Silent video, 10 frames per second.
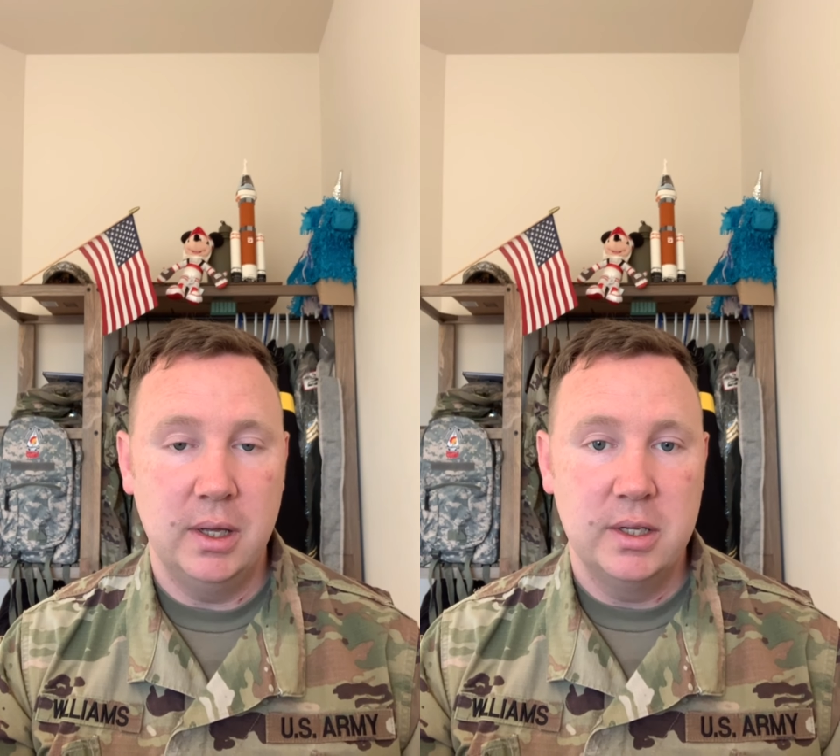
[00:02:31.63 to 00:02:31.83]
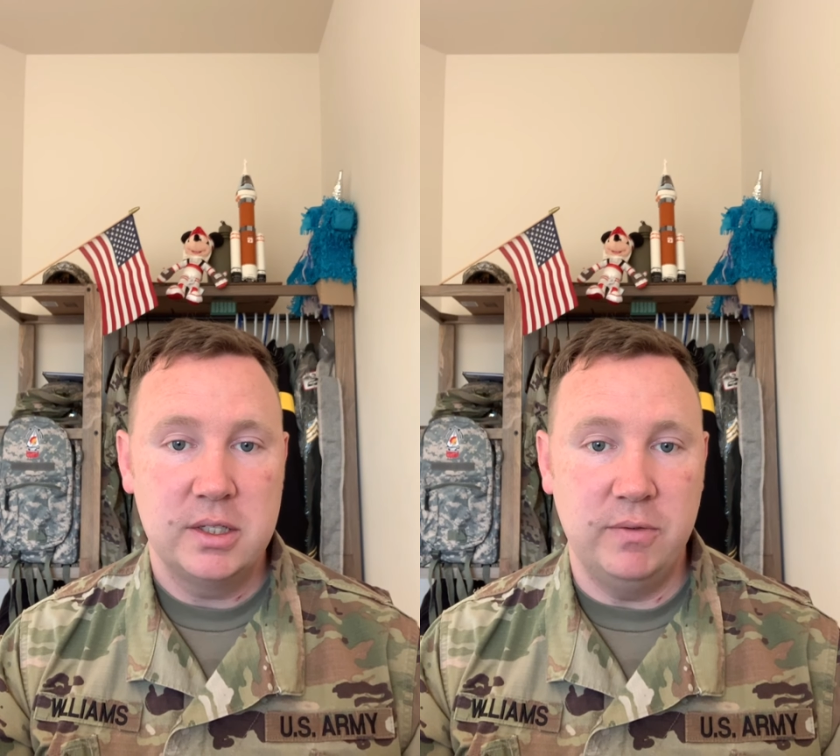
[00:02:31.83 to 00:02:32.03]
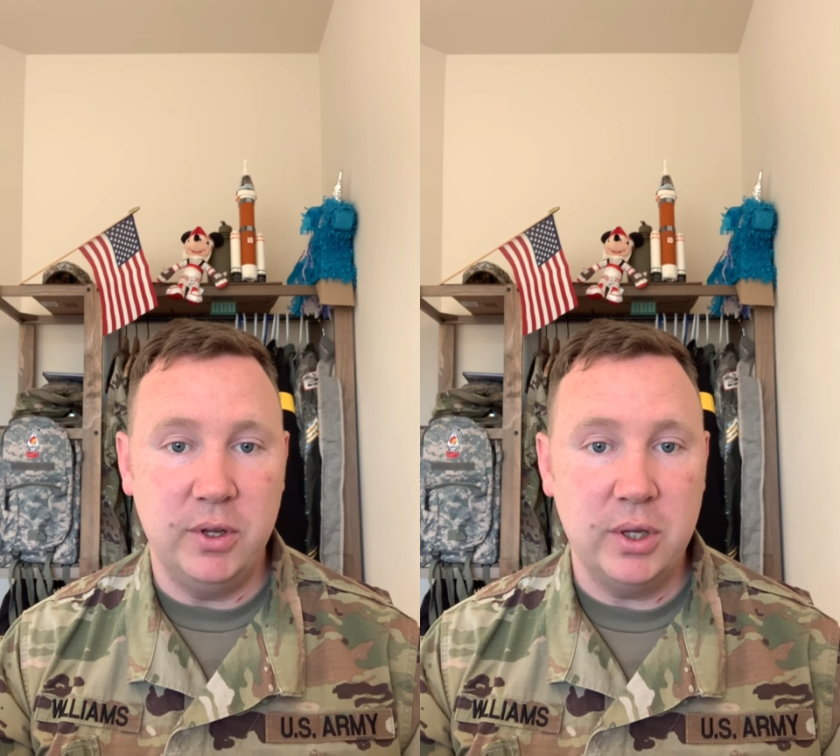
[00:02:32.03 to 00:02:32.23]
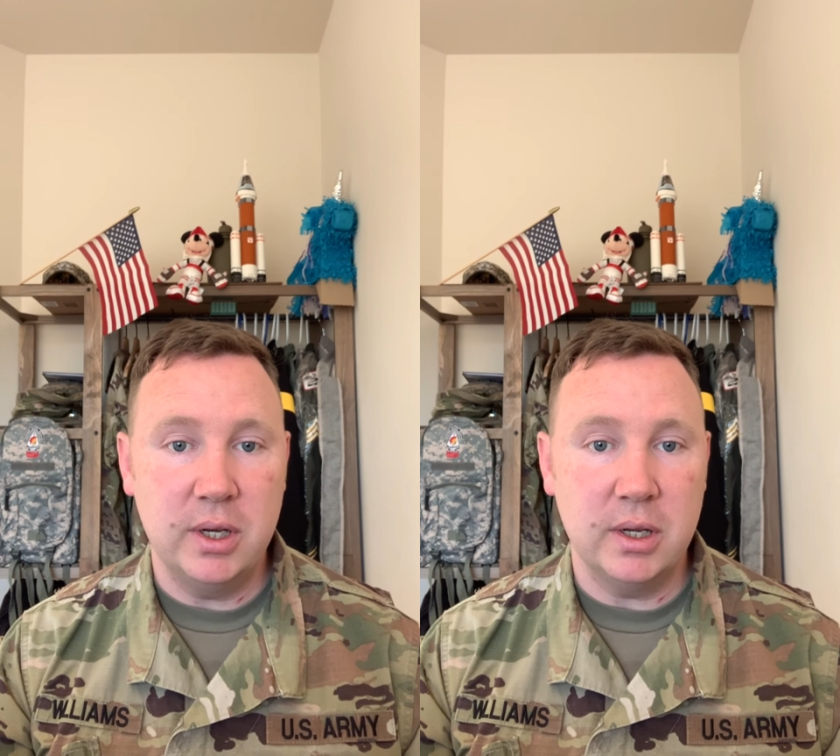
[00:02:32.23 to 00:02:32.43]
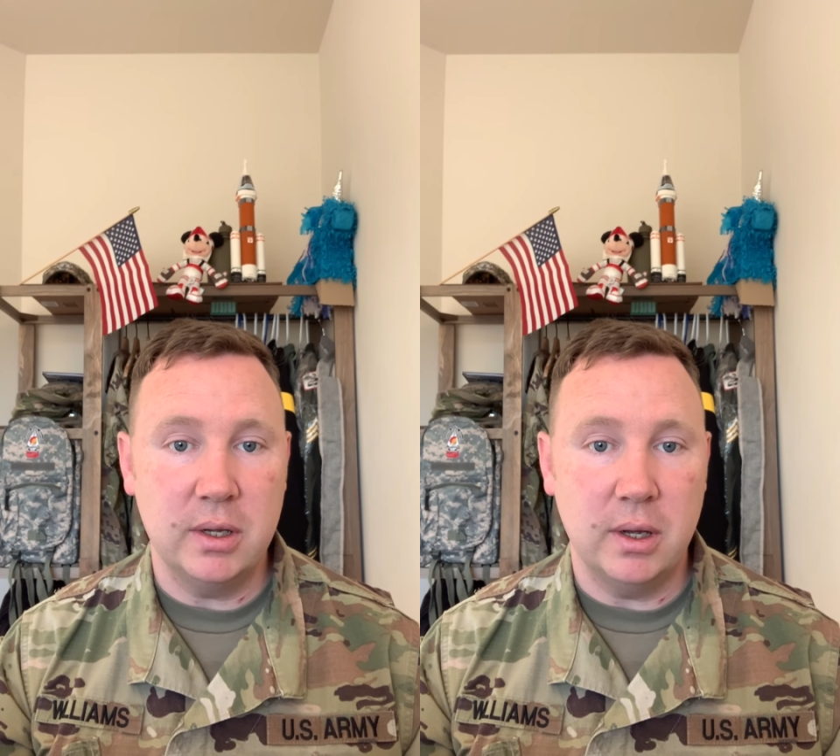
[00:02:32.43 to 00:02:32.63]

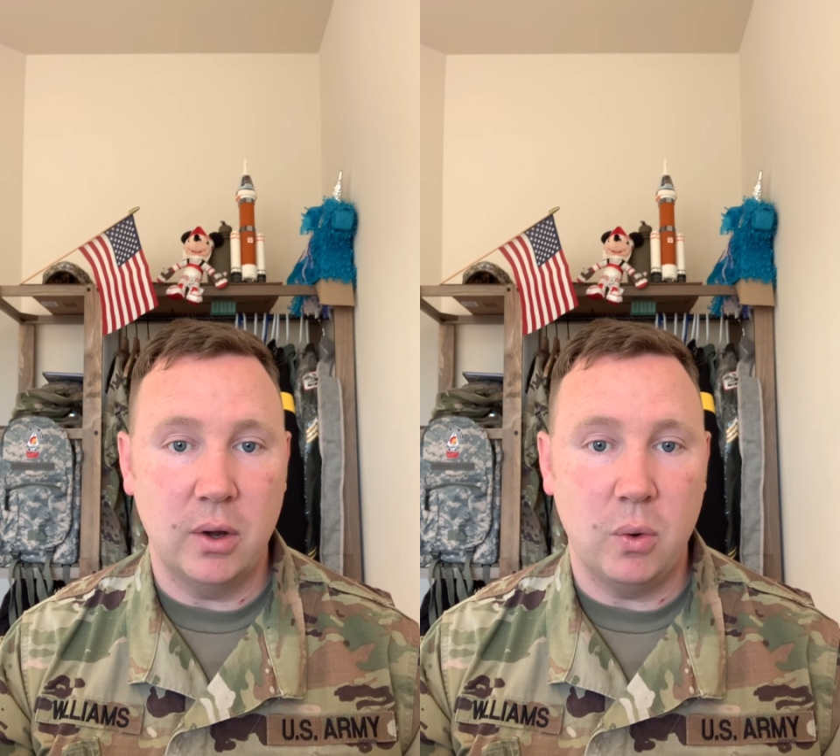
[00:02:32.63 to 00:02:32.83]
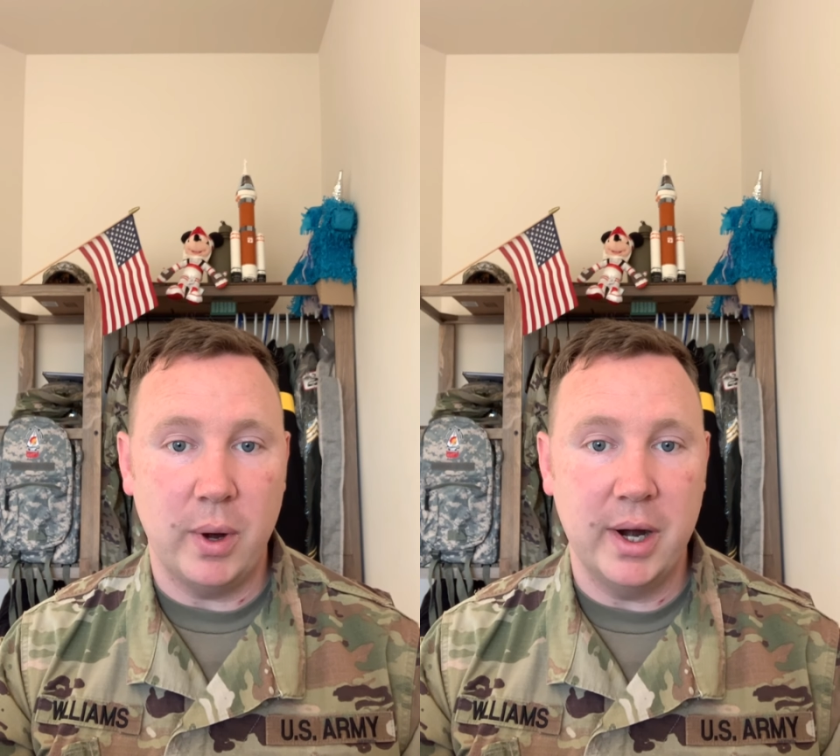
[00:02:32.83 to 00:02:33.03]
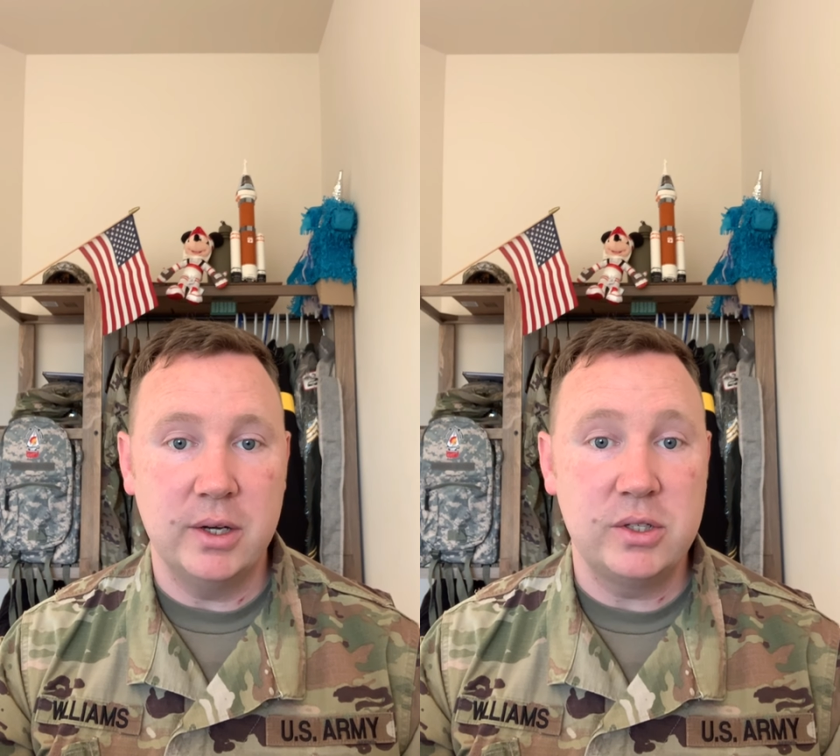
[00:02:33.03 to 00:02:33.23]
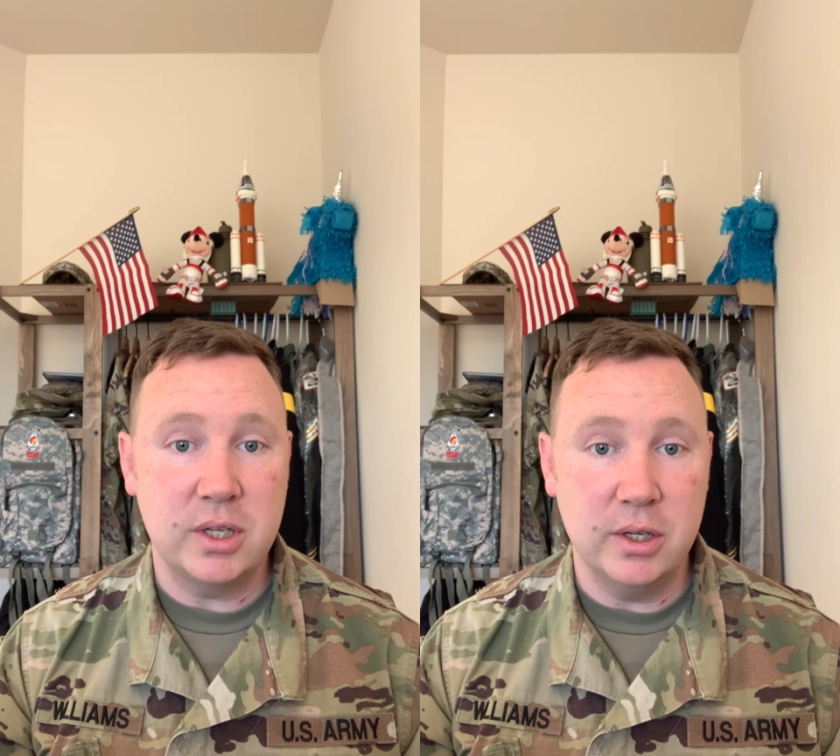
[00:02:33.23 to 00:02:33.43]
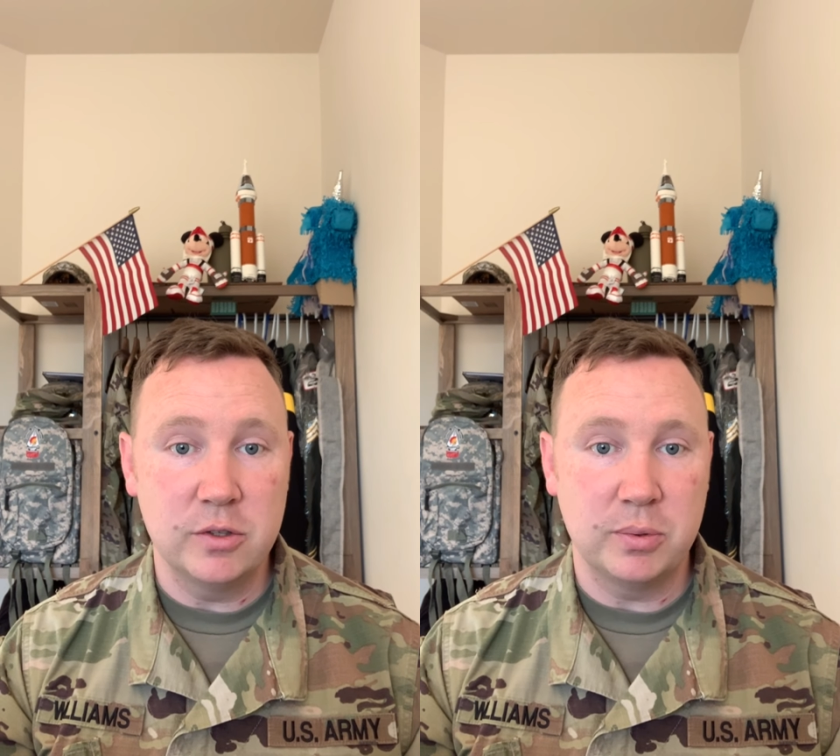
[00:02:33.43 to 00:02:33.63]
Civilian Acquired
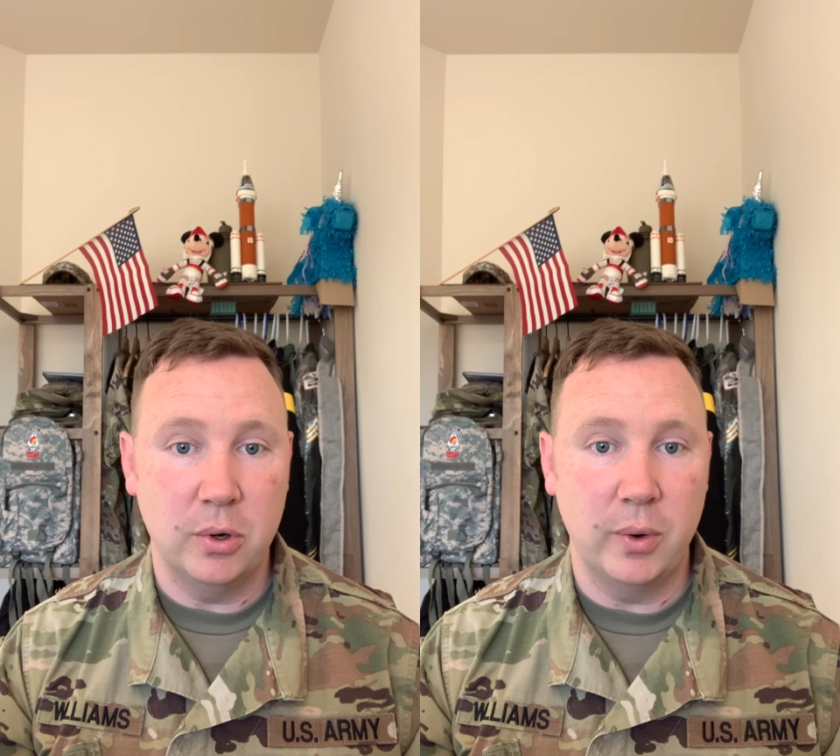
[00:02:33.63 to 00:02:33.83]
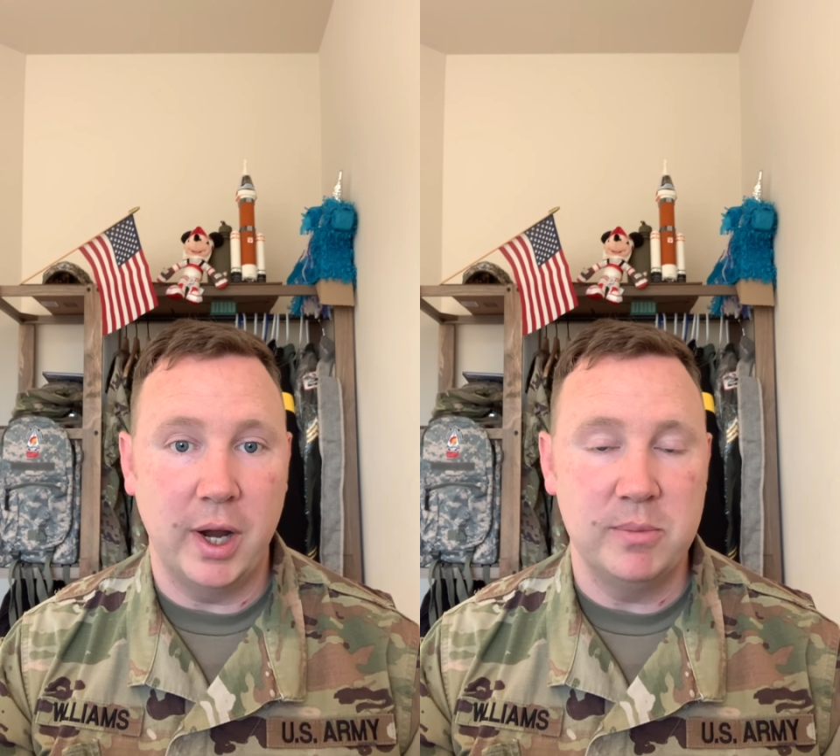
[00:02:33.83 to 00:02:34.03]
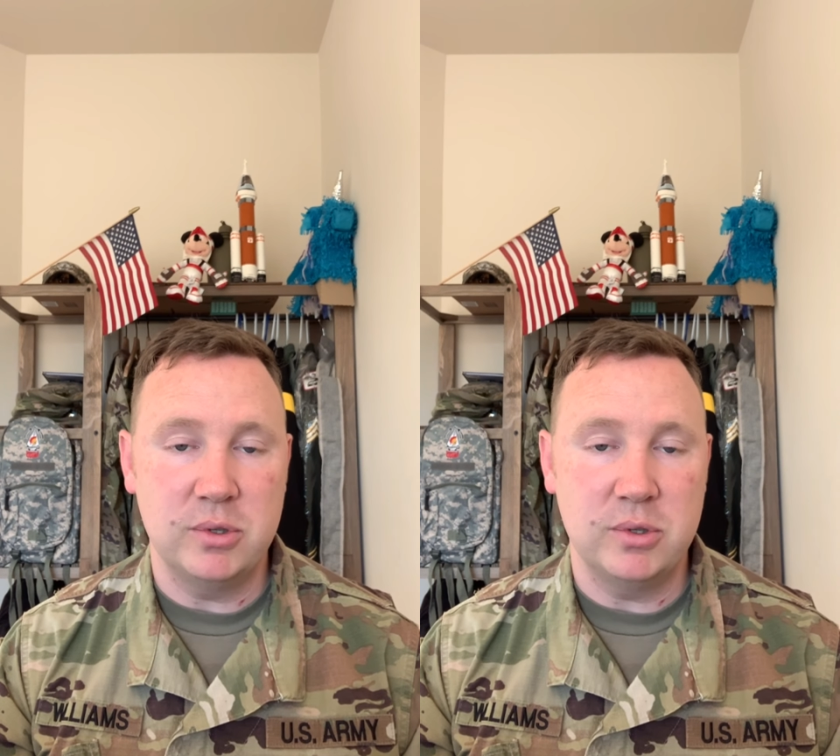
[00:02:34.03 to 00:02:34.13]
Skills Program.